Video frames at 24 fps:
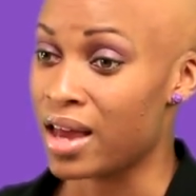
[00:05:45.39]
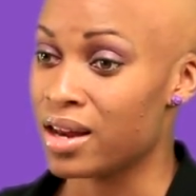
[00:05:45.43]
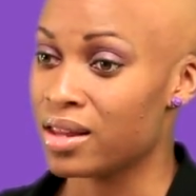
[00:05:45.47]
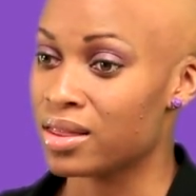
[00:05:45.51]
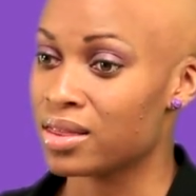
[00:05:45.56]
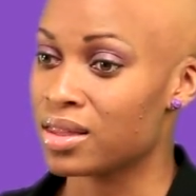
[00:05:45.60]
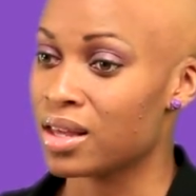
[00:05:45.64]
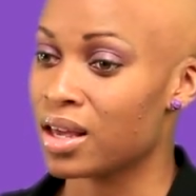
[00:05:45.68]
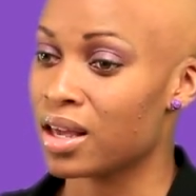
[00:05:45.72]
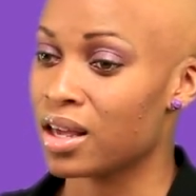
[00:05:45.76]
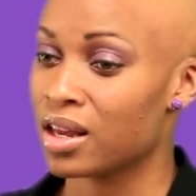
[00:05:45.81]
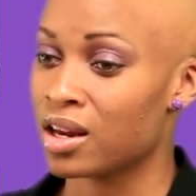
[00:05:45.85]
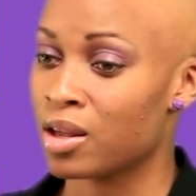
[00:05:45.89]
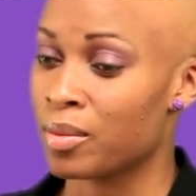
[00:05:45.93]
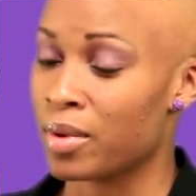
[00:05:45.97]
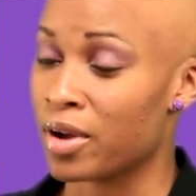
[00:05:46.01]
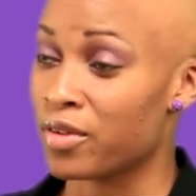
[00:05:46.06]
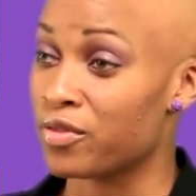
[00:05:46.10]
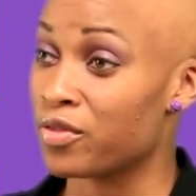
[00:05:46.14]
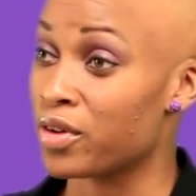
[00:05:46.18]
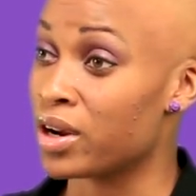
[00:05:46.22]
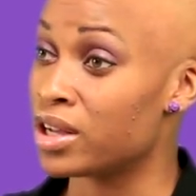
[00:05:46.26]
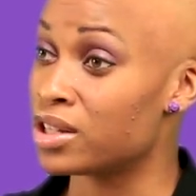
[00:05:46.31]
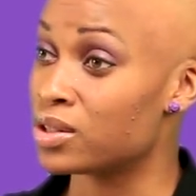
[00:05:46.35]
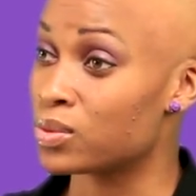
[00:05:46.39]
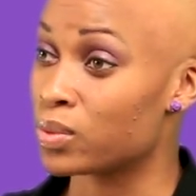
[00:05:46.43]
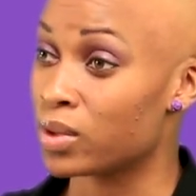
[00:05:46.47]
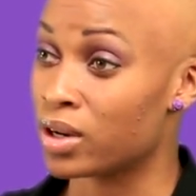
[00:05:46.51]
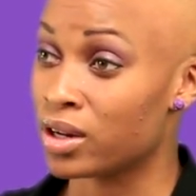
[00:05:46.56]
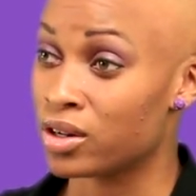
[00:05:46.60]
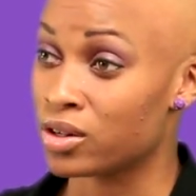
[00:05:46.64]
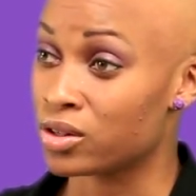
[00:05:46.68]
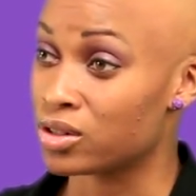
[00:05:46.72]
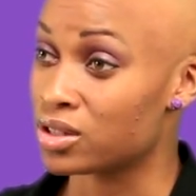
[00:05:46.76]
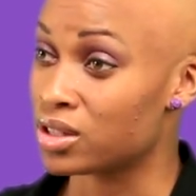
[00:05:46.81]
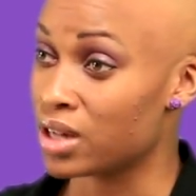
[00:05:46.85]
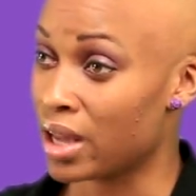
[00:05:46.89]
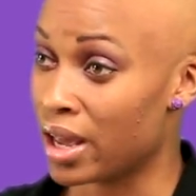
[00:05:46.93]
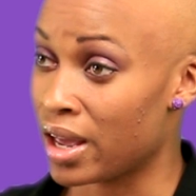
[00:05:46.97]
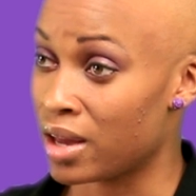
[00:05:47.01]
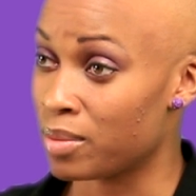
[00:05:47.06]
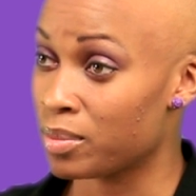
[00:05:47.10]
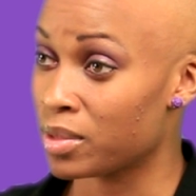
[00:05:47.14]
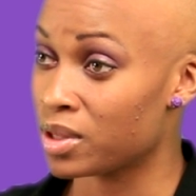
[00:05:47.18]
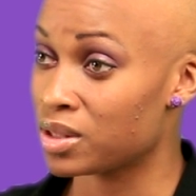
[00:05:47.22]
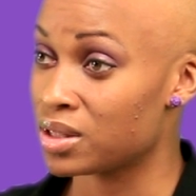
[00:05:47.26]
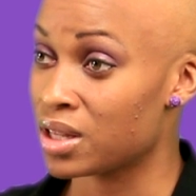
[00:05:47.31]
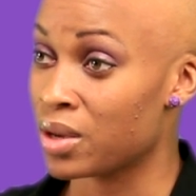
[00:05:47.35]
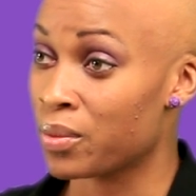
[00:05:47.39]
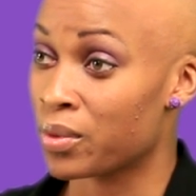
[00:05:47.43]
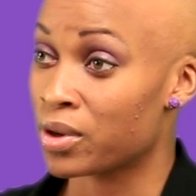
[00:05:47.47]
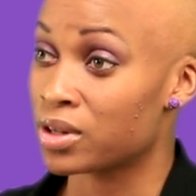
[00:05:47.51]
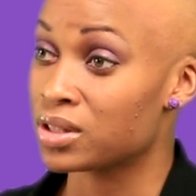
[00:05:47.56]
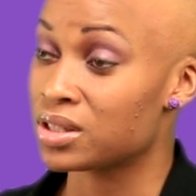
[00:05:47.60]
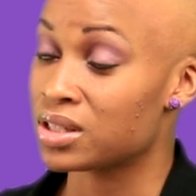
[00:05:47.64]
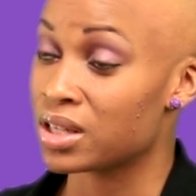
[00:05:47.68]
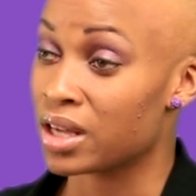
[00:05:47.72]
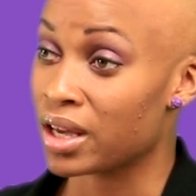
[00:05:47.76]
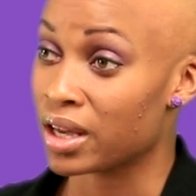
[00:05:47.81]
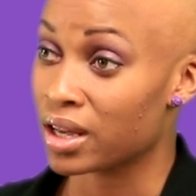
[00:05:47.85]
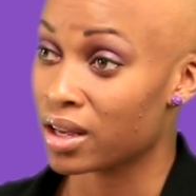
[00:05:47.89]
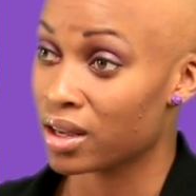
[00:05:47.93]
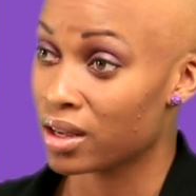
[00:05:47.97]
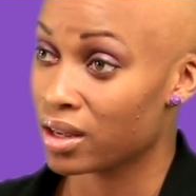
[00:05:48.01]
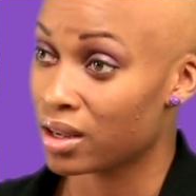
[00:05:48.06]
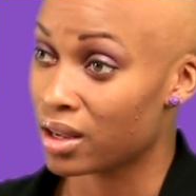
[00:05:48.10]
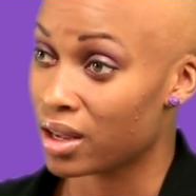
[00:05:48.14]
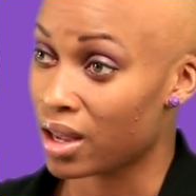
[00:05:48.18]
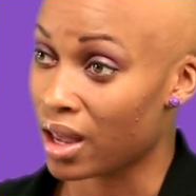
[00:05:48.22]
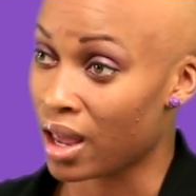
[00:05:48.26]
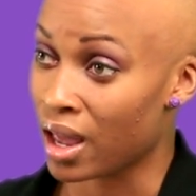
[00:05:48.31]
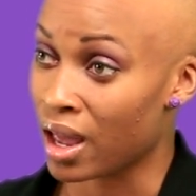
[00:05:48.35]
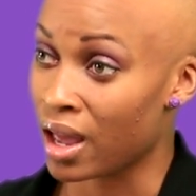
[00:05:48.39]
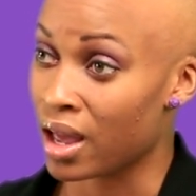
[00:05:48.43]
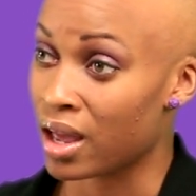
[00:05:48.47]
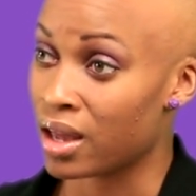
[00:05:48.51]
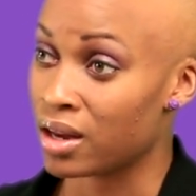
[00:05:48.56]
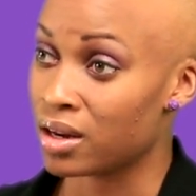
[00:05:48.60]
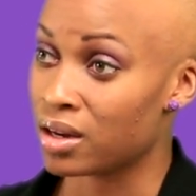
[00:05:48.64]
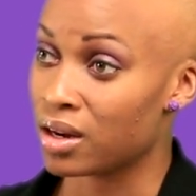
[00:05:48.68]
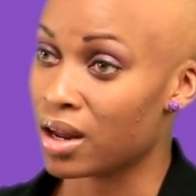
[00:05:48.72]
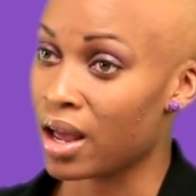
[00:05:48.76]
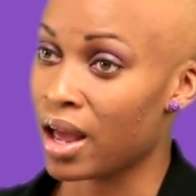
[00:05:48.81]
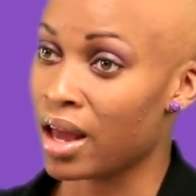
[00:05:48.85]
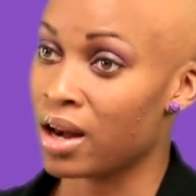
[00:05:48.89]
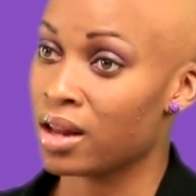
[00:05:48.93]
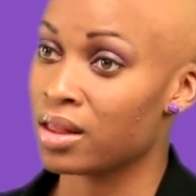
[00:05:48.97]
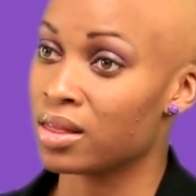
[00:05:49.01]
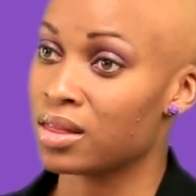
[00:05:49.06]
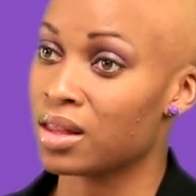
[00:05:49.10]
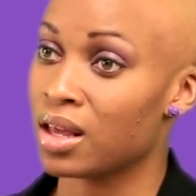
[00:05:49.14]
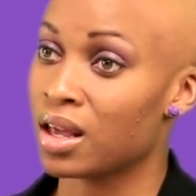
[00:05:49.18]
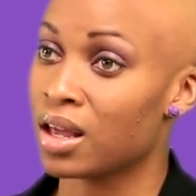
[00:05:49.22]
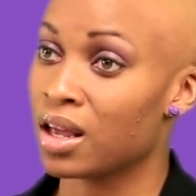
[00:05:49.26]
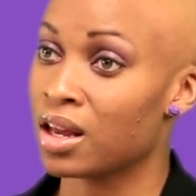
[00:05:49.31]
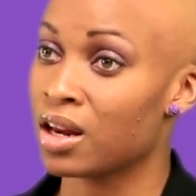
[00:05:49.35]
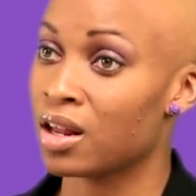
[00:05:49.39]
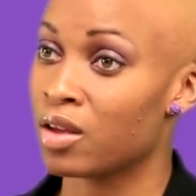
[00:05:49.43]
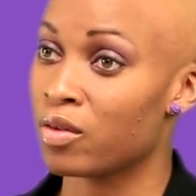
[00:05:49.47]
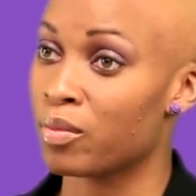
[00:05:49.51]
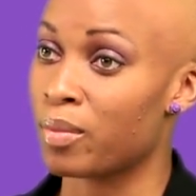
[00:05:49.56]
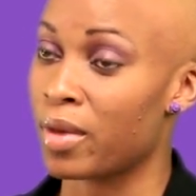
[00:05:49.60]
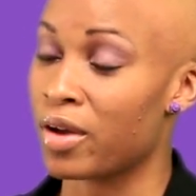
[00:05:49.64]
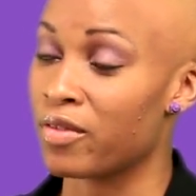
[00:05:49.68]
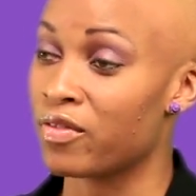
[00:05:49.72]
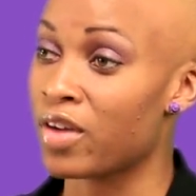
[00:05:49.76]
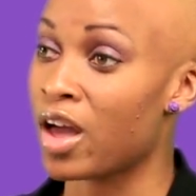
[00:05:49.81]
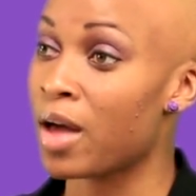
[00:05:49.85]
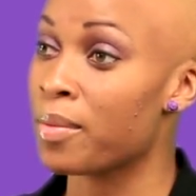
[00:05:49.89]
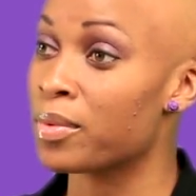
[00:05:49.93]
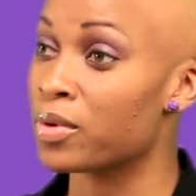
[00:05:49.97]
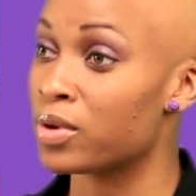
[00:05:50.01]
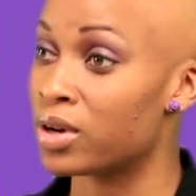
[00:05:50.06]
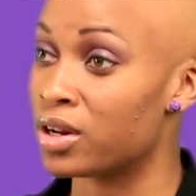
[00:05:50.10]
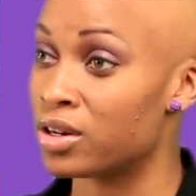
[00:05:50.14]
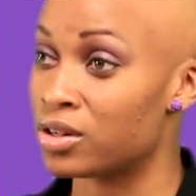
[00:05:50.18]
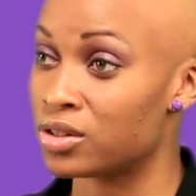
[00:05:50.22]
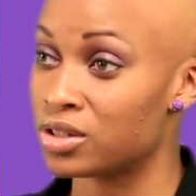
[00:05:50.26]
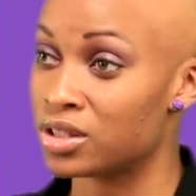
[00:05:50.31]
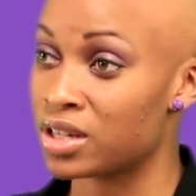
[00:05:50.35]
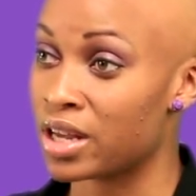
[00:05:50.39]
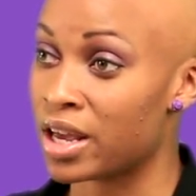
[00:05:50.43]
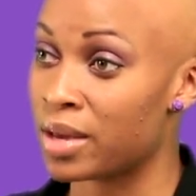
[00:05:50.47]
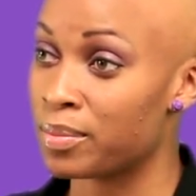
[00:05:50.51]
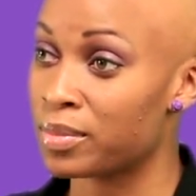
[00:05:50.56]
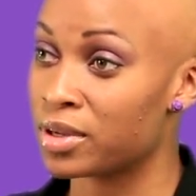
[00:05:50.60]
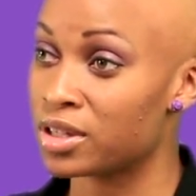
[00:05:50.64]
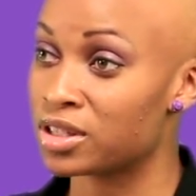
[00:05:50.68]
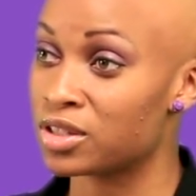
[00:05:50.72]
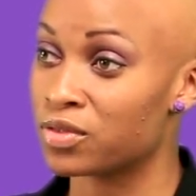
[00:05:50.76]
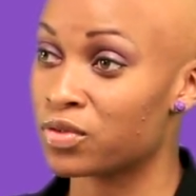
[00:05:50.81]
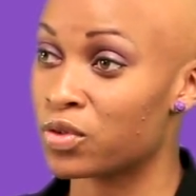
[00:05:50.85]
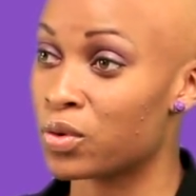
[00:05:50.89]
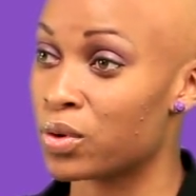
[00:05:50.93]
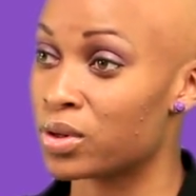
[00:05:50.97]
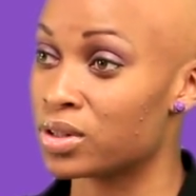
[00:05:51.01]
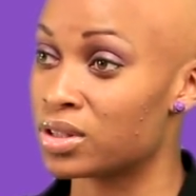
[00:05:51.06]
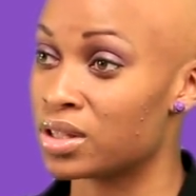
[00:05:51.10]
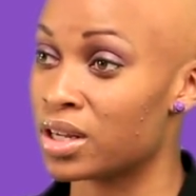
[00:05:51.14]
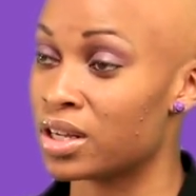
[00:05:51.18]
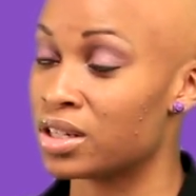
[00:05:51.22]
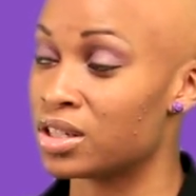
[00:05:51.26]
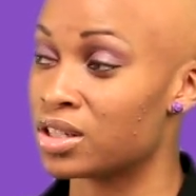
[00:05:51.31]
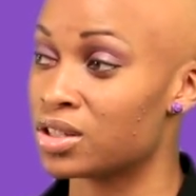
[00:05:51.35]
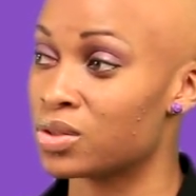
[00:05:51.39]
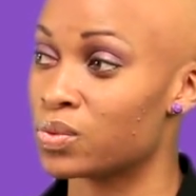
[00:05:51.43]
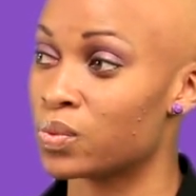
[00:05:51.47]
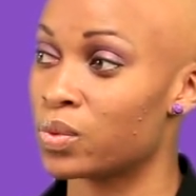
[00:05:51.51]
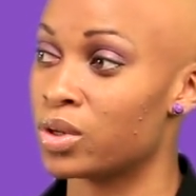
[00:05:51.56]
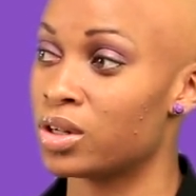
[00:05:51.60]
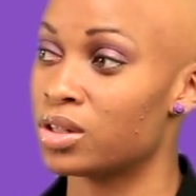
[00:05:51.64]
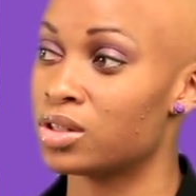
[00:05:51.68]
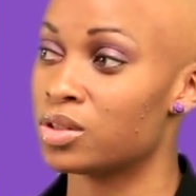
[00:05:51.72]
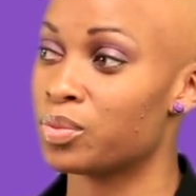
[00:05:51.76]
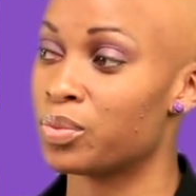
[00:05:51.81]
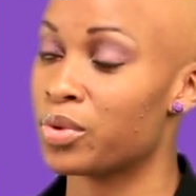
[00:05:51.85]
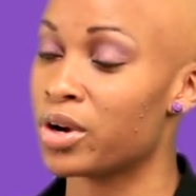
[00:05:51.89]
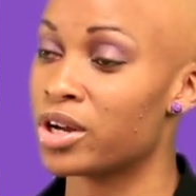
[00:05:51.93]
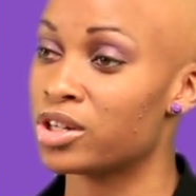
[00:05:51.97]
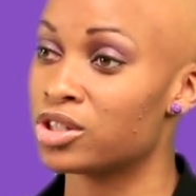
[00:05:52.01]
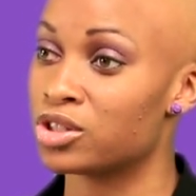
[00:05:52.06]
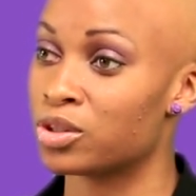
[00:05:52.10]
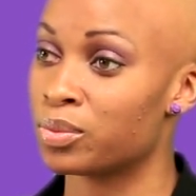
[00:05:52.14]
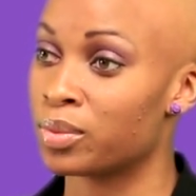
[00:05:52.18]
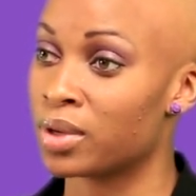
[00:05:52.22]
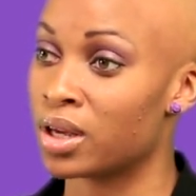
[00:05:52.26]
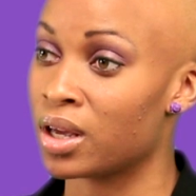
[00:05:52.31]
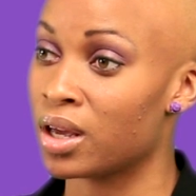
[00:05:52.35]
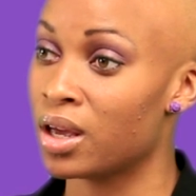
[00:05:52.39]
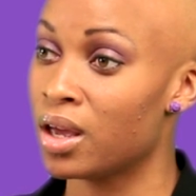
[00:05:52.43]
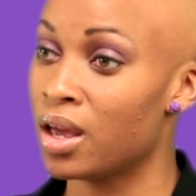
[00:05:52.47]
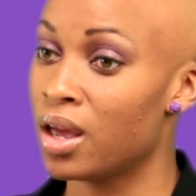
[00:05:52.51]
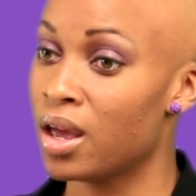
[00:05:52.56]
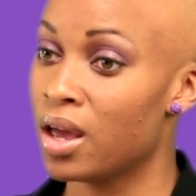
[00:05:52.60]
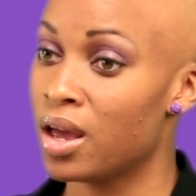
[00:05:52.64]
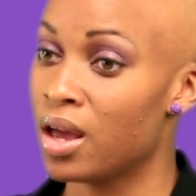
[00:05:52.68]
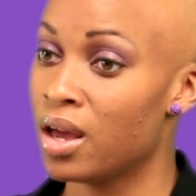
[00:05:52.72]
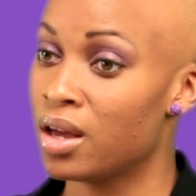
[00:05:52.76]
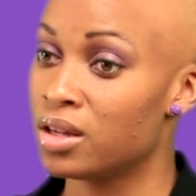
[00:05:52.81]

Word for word: I didn't think any of my friends would understand because they weren't sick and I didn't think any of my family would understand because of course they just wanted to pressure me